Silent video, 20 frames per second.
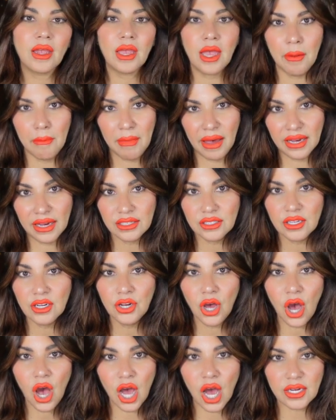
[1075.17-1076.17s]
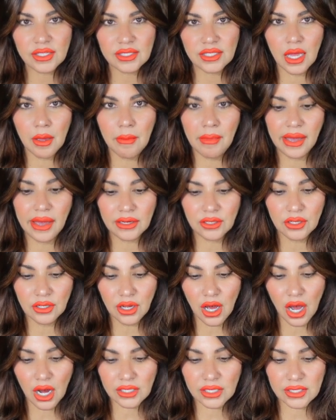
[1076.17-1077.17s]
Amanda Knox, Amanda
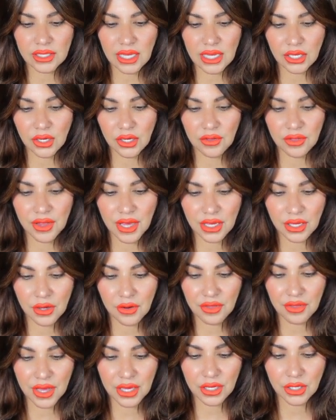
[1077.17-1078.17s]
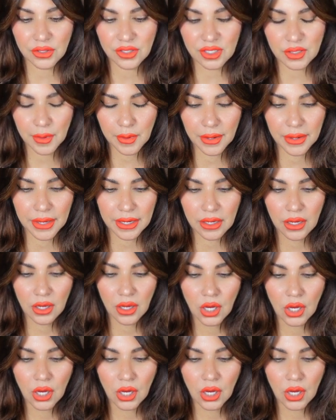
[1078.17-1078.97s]
Knox. Thank you, thank you, thank you, Spirit.